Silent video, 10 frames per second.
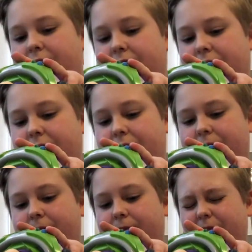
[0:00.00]
So
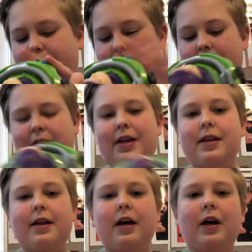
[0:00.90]

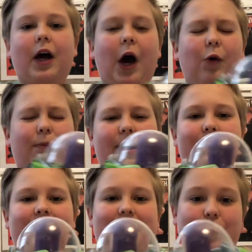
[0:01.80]
I'll maybe
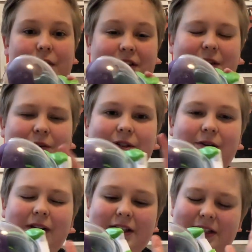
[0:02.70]
take the wings out. So
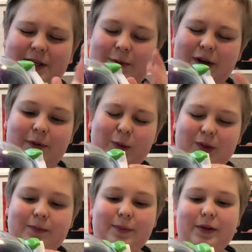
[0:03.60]
let's see what I will
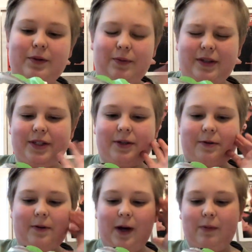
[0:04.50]
be doing. So
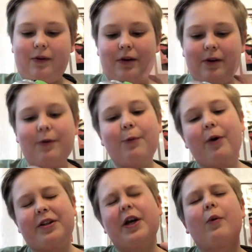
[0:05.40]
I will
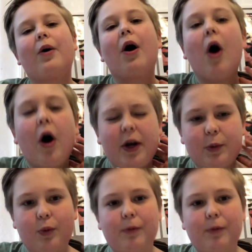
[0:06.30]
watch how hard it